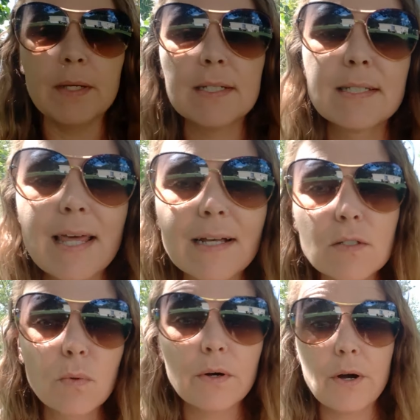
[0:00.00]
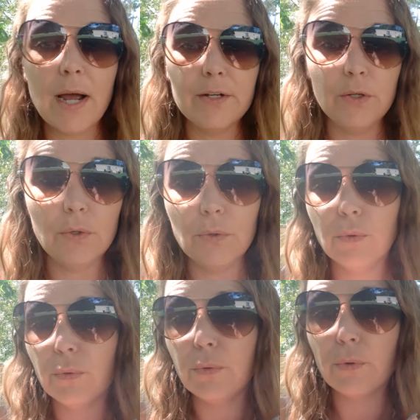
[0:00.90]
because that's where
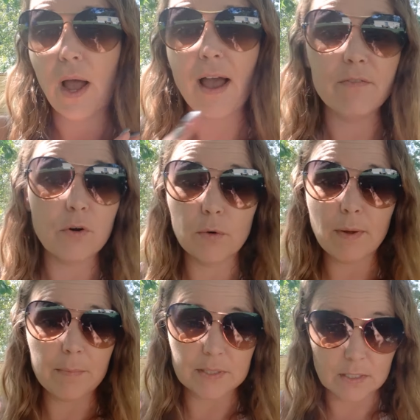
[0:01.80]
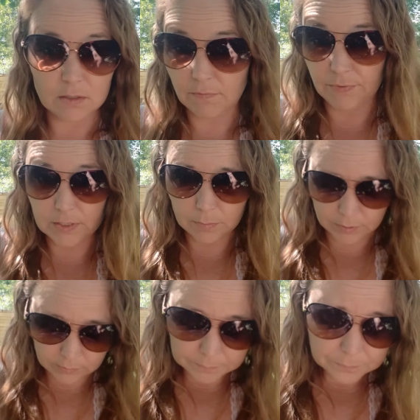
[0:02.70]
I've grown my business on
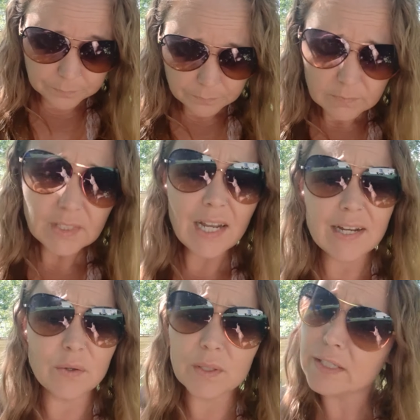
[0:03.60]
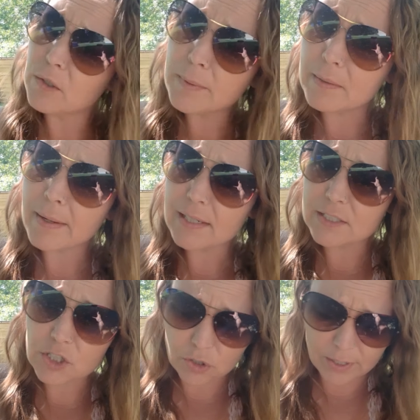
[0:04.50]
Facebook. I know a little bit about
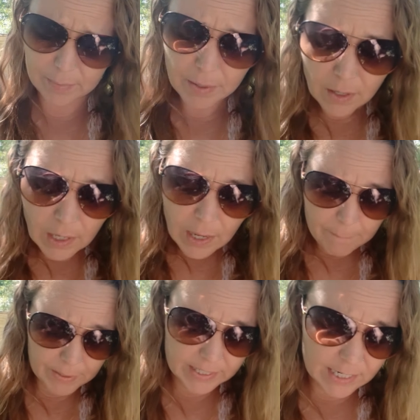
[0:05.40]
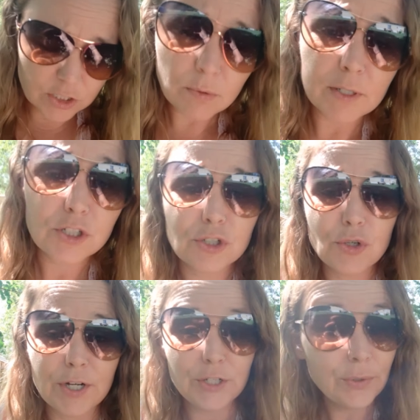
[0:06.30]
Instagram, but not too much to
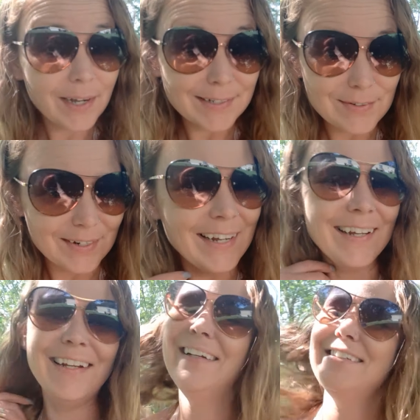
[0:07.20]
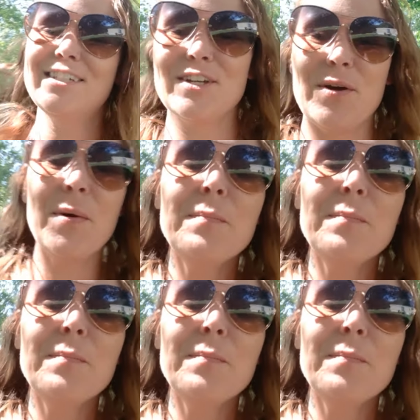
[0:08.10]
train you guys on it. So,